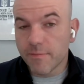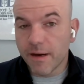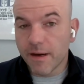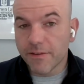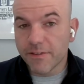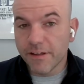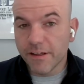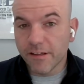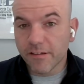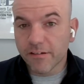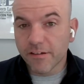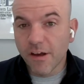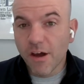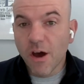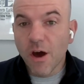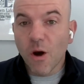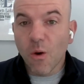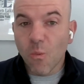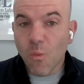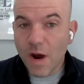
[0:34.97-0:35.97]
about this
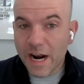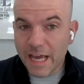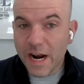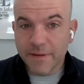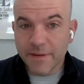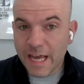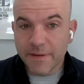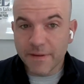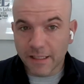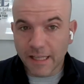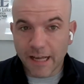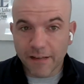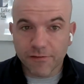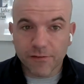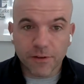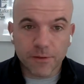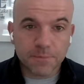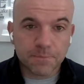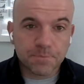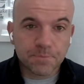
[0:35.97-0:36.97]
when I'm in the
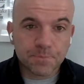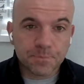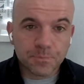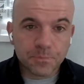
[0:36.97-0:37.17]
classroom.